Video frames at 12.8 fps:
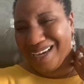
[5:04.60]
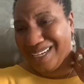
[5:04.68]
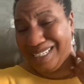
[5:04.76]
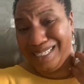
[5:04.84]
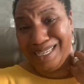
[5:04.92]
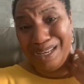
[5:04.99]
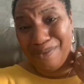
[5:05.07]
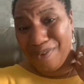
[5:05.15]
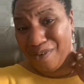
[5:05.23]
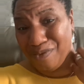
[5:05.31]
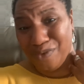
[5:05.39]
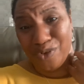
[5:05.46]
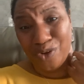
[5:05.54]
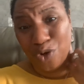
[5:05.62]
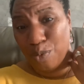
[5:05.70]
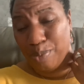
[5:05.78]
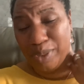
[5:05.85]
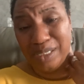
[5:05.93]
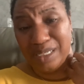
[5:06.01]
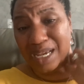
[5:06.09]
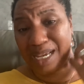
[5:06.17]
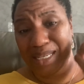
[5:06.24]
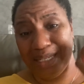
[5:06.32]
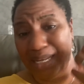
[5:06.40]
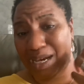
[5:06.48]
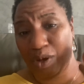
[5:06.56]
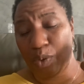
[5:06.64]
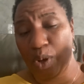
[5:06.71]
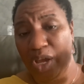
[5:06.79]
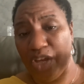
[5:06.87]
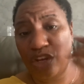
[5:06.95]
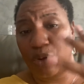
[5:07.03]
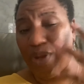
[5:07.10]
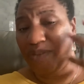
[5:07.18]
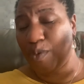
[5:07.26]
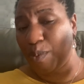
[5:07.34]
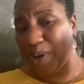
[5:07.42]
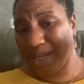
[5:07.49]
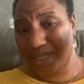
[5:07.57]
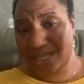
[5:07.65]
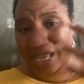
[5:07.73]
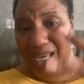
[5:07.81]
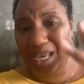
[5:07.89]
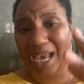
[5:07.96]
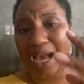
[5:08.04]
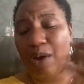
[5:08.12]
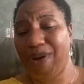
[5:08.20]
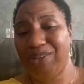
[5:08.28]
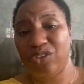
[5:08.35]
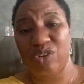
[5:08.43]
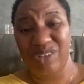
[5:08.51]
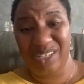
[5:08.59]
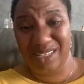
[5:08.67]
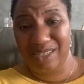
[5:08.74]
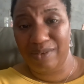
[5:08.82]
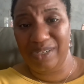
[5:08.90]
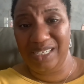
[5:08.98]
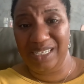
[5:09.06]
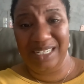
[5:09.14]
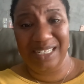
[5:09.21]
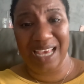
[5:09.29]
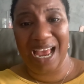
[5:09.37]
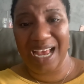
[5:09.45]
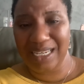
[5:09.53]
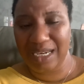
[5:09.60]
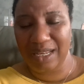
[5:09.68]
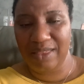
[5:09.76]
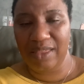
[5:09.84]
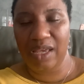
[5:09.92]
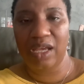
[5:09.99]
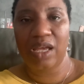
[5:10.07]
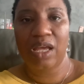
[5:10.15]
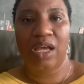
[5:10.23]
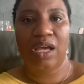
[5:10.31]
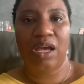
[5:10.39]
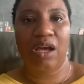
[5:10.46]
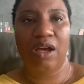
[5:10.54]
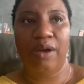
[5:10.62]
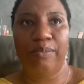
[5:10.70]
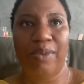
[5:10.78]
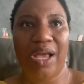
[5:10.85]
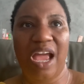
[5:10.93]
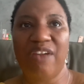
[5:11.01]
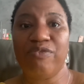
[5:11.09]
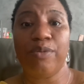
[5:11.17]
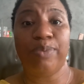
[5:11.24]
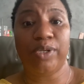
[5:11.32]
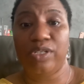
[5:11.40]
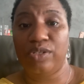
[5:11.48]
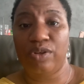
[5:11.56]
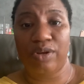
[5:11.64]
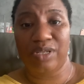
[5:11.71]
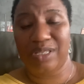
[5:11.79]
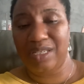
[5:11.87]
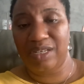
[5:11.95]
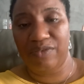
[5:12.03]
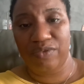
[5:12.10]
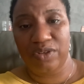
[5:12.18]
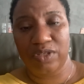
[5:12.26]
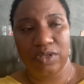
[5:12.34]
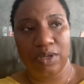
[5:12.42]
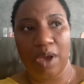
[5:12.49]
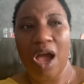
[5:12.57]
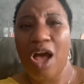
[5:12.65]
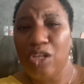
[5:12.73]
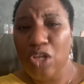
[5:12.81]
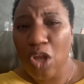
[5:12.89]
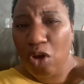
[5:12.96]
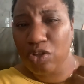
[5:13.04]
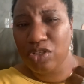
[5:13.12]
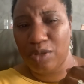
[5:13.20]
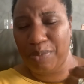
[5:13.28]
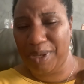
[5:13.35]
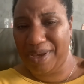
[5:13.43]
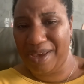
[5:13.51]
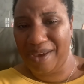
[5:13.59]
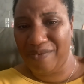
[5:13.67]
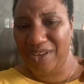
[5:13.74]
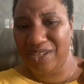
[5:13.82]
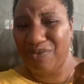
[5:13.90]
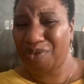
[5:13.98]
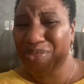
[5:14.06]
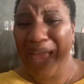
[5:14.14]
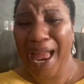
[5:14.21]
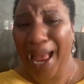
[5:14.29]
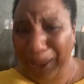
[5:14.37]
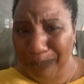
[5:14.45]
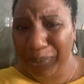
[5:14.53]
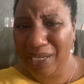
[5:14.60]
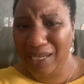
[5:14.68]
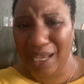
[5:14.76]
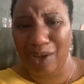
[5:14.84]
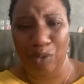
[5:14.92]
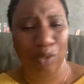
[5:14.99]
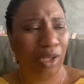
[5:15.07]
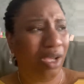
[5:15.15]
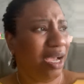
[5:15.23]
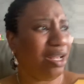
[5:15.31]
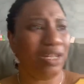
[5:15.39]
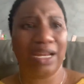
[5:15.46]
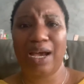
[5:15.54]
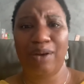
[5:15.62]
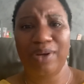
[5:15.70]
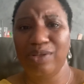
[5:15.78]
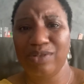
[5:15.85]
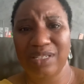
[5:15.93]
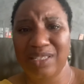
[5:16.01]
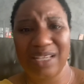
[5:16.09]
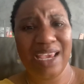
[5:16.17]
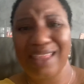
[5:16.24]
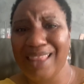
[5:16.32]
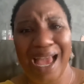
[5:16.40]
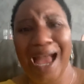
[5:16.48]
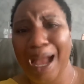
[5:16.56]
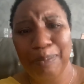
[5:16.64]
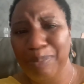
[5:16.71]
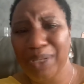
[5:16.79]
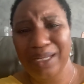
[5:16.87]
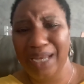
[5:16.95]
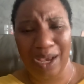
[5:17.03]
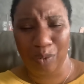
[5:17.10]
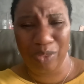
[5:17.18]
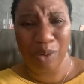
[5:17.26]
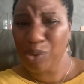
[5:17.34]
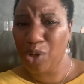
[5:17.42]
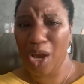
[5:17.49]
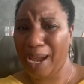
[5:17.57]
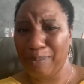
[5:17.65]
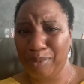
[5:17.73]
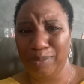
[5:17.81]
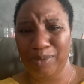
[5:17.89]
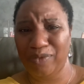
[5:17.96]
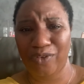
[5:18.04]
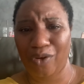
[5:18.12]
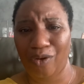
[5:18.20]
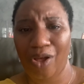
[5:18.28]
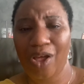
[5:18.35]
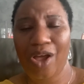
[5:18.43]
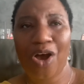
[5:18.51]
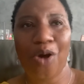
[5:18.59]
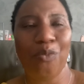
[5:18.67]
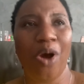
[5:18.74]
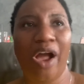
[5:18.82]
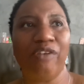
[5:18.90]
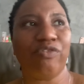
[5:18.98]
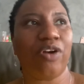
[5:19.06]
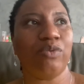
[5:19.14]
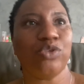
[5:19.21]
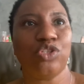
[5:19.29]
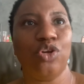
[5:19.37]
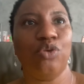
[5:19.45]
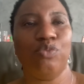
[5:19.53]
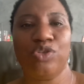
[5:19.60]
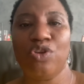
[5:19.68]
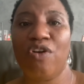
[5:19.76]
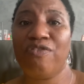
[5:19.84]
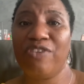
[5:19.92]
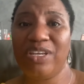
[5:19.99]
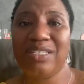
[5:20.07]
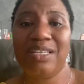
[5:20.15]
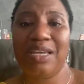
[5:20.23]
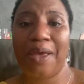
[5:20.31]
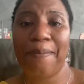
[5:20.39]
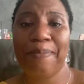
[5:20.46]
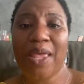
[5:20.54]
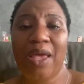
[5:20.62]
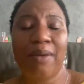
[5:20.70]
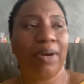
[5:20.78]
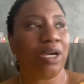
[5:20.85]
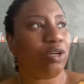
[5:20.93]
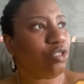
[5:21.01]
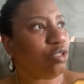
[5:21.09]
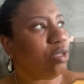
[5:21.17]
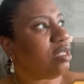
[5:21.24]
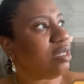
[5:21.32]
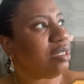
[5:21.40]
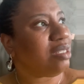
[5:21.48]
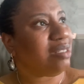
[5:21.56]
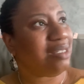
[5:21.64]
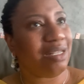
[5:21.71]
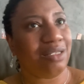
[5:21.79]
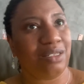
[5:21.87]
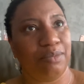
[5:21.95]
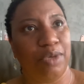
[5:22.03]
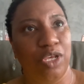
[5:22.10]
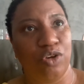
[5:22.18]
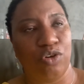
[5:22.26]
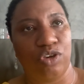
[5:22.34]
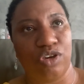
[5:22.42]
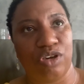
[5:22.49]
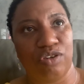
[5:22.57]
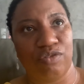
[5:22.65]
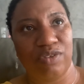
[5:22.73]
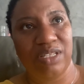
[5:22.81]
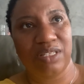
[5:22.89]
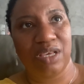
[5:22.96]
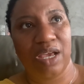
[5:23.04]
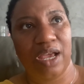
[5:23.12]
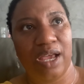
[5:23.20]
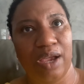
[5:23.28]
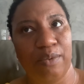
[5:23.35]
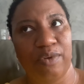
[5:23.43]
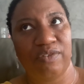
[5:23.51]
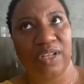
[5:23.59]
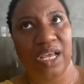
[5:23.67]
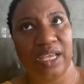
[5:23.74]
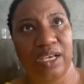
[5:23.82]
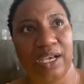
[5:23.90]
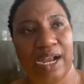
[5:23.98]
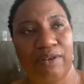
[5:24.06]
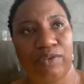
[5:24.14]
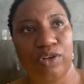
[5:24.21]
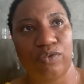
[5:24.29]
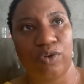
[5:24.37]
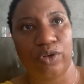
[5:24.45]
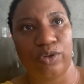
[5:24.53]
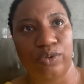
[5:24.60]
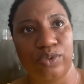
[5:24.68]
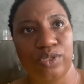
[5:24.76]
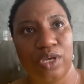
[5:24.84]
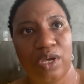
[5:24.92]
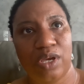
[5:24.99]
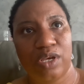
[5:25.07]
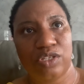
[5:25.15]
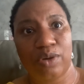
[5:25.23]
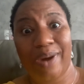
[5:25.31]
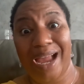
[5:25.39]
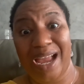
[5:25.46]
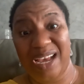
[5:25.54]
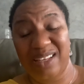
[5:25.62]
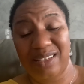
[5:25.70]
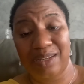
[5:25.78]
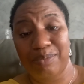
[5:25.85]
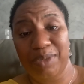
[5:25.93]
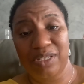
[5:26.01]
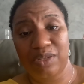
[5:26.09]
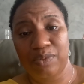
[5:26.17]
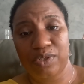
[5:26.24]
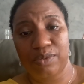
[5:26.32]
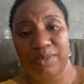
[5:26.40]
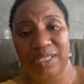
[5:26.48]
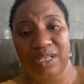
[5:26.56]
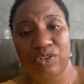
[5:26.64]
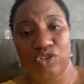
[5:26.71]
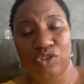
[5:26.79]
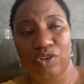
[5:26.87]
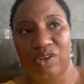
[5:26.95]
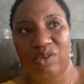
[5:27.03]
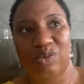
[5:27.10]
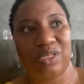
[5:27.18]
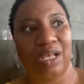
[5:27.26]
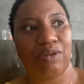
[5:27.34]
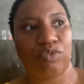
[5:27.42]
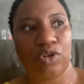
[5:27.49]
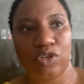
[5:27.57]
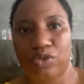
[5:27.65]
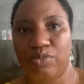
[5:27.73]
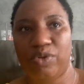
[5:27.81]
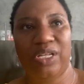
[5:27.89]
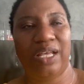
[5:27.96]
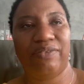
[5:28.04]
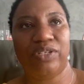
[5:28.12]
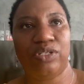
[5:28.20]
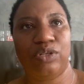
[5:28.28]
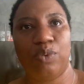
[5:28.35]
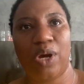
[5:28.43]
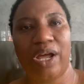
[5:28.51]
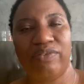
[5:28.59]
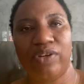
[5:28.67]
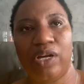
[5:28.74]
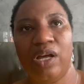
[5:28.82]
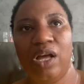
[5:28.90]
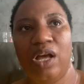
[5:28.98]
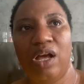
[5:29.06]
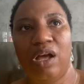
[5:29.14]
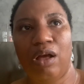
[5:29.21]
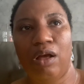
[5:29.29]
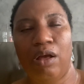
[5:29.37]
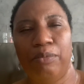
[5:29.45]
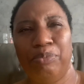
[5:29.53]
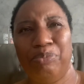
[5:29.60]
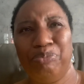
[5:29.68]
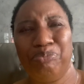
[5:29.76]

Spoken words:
can leave it for a couple of days now. You know, even when I take it out, I don't necessarily need to add anything. Everybody's noticed the difference. Her locks are behaving different. They're happy now. I don't know how else to say it. They're happy now. They were not happy before. And whatever I was doing was not fixing it. My consultant had said to me, you know, you can grease her hair with light carrier oils. So I'd mixed it with some essential oils like rosemary, lavender, whatever. And